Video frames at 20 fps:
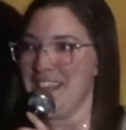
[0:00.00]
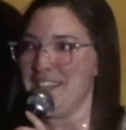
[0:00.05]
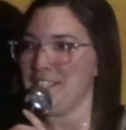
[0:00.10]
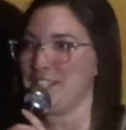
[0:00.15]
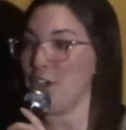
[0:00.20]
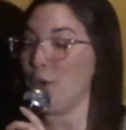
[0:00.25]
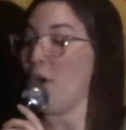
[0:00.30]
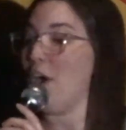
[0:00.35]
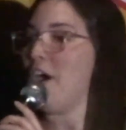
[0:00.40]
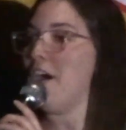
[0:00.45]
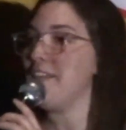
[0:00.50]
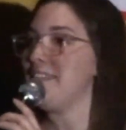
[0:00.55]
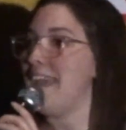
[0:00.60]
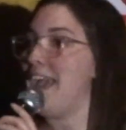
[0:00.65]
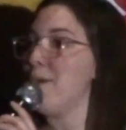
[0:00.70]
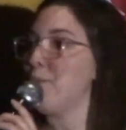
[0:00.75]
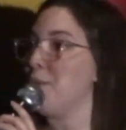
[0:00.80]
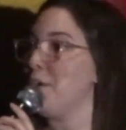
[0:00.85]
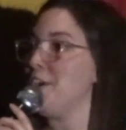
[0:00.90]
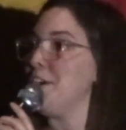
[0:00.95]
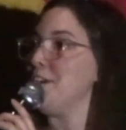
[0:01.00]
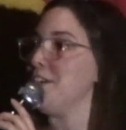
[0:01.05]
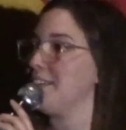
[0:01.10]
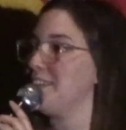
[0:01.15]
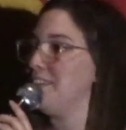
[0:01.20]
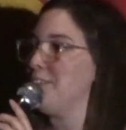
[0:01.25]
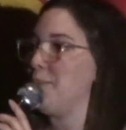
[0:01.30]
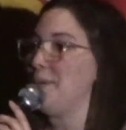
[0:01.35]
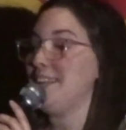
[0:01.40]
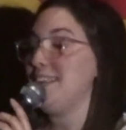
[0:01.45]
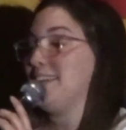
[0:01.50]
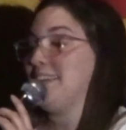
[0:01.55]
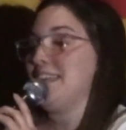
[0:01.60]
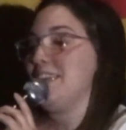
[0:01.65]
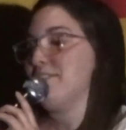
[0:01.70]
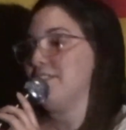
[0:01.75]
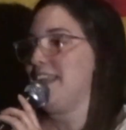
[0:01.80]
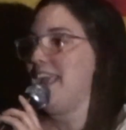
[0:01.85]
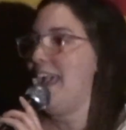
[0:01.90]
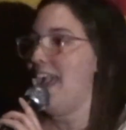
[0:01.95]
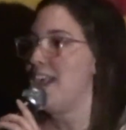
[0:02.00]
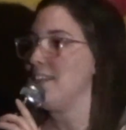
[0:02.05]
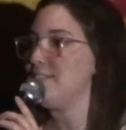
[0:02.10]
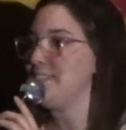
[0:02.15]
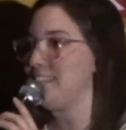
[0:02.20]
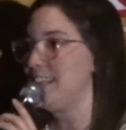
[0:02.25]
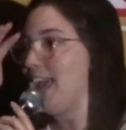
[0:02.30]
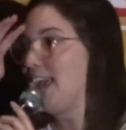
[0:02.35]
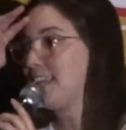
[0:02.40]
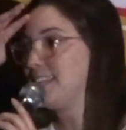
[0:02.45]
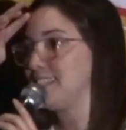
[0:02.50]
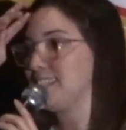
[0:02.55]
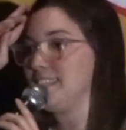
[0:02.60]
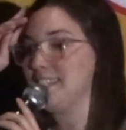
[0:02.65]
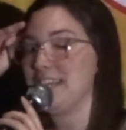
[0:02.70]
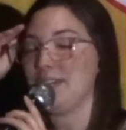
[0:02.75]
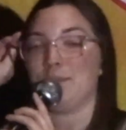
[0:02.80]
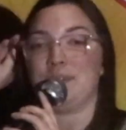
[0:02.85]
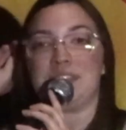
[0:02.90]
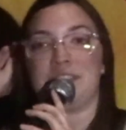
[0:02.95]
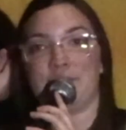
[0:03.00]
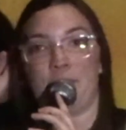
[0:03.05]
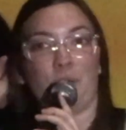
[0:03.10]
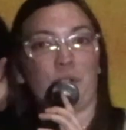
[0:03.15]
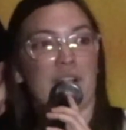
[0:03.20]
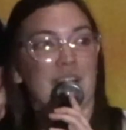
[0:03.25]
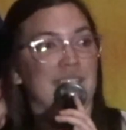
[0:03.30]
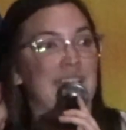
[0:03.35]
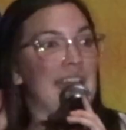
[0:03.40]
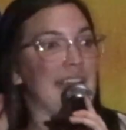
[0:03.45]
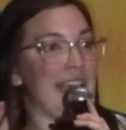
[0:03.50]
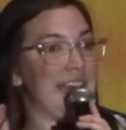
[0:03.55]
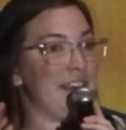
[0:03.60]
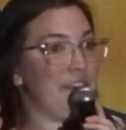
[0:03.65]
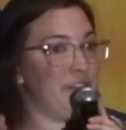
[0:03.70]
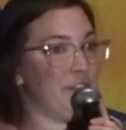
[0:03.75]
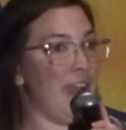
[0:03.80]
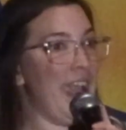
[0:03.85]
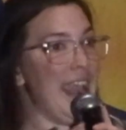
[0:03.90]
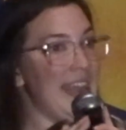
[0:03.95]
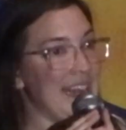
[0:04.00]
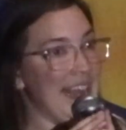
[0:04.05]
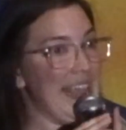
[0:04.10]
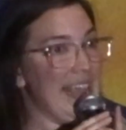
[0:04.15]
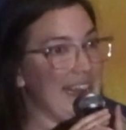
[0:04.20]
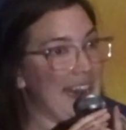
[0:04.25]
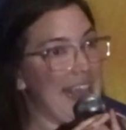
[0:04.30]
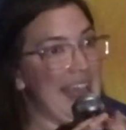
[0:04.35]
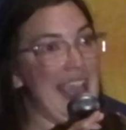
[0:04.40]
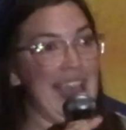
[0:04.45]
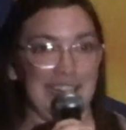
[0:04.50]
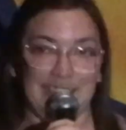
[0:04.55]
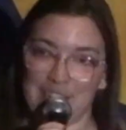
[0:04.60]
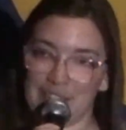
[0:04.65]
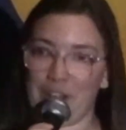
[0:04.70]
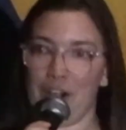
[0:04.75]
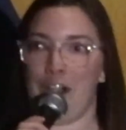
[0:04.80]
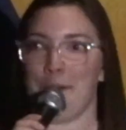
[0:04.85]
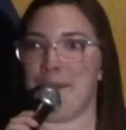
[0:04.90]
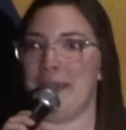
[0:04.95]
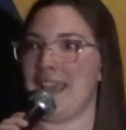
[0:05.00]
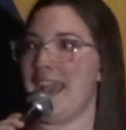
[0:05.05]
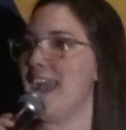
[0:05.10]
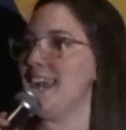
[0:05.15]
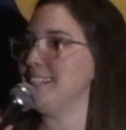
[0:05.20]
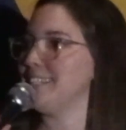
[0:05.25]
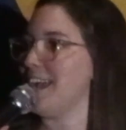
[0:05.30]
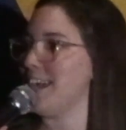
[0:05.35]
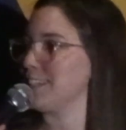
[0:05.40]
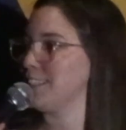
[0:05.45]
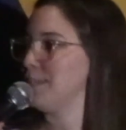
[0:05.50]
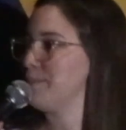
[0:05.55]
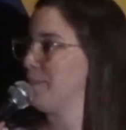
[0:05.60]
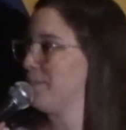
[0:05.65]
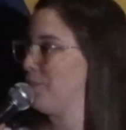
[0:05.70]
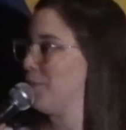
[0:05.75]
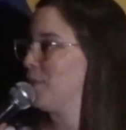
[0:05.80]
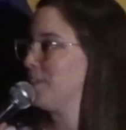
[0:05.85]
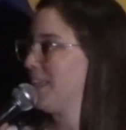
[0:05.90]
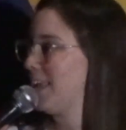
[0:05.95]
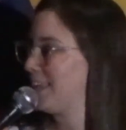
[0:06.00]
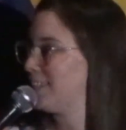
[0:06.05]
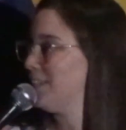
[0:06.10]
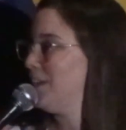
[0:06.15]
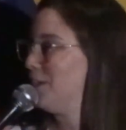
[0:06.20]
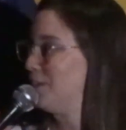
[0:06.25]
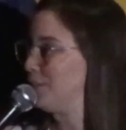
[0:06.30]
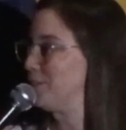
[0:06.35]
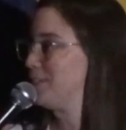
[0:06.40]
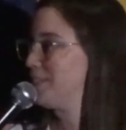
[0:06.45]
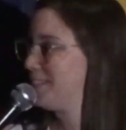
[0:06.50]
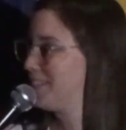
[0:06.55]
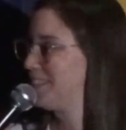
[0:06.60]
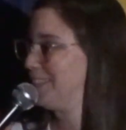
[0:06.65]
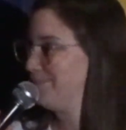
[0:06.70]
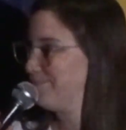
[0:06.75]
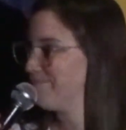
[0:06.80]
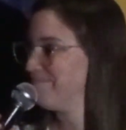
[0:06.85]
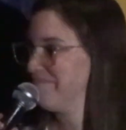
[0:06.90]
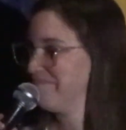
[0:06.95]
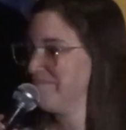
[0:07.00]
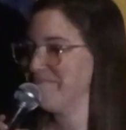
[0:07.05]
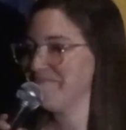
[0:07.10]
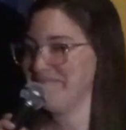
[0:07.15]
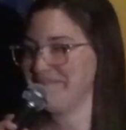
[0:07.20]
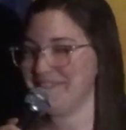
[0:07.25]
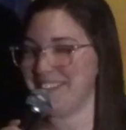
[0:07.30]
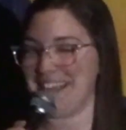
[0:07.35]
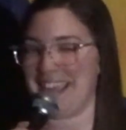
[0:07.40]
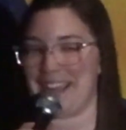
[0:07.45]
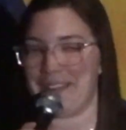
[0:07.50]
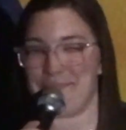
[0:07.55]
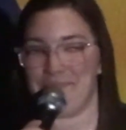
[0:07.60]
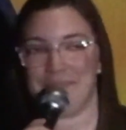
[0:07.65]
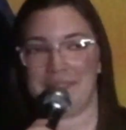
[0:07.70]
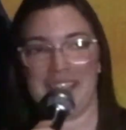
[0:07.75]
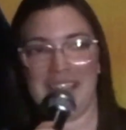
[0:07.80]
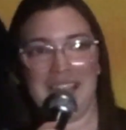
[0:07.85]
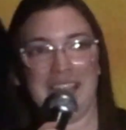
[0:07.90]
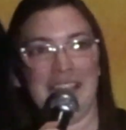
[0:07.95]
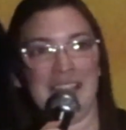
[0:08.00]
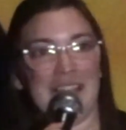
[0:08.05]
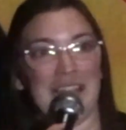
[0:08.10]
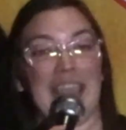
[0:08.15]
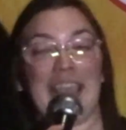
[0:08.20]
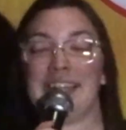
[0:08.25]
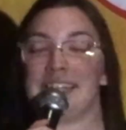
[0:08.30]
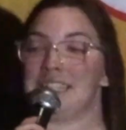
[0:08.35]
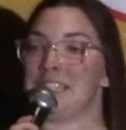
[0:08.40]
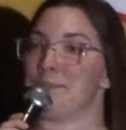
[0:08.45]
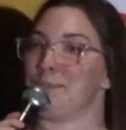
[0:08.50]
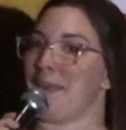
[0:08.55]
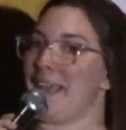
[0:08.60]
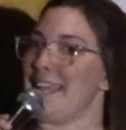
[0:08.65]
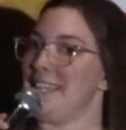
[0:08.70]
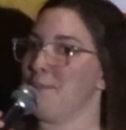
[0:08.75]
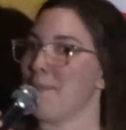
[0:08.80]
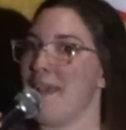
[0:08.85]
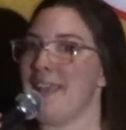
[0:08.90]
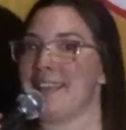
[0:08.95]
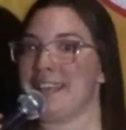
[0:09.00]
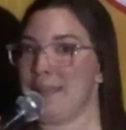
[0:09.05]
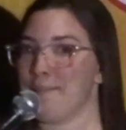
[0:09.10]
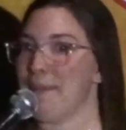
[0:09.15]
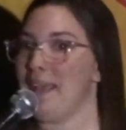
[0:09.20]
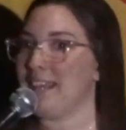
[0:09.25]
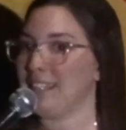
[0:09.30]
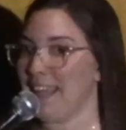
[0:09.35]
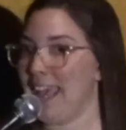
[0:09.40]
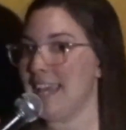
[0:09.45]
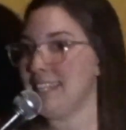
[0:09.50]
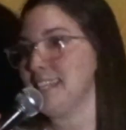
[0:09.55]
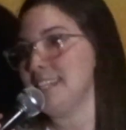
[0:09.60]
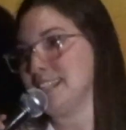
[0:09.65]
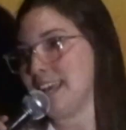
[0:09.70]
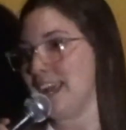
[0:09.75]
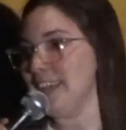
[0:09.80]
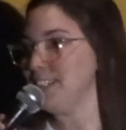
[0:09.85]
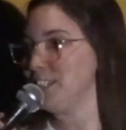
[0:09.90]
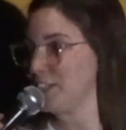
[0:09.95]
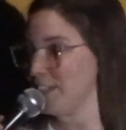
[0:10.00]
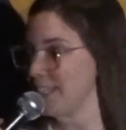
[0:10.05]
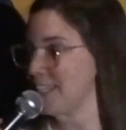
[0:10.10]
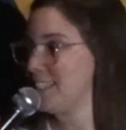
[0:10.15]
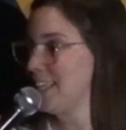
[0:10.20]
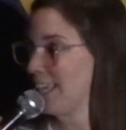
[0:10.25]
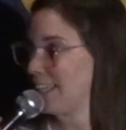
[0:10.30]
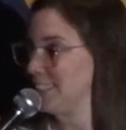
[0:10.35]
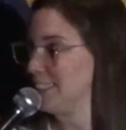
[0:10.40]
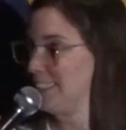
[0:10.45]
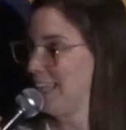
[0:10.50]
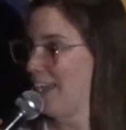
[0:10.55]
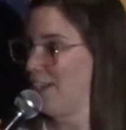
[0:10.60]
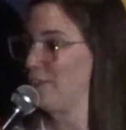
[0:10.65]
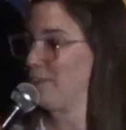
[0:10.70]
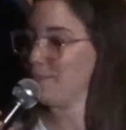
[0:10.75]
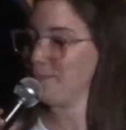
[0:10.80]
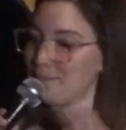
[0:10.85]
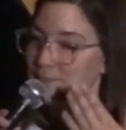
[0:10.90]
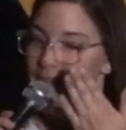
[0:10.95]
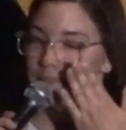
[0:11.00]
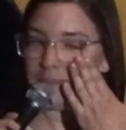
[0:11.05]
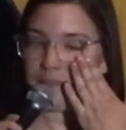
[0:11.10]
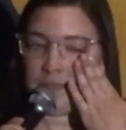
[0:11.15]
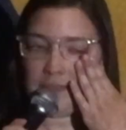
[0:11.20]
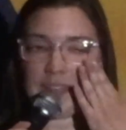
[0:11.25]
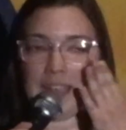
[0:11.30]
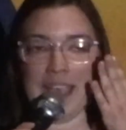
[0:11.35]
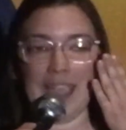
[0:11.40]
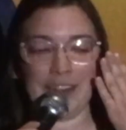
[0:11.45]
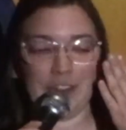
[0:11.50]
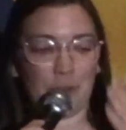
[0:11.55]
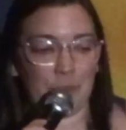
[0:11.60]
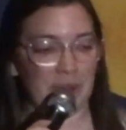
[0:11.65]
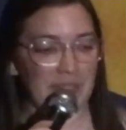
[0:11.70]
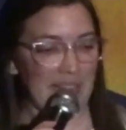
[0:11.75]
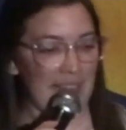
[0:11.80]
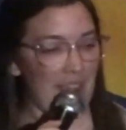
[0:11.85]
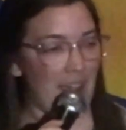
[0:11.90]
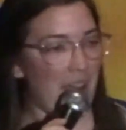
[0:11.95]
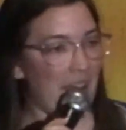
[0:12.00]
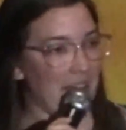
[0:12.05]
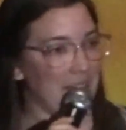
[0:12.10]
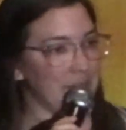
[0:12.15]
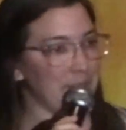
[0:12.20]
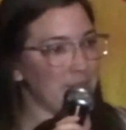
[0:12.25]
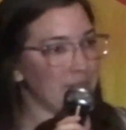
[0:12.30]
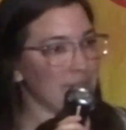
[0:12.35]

So all that work, we didn't even have sex because it was 4 o'clock on a Friday and I had to call my eye doctor before they closed. Yeah. It explains why I keep my glasses on during sex now. I know where they are.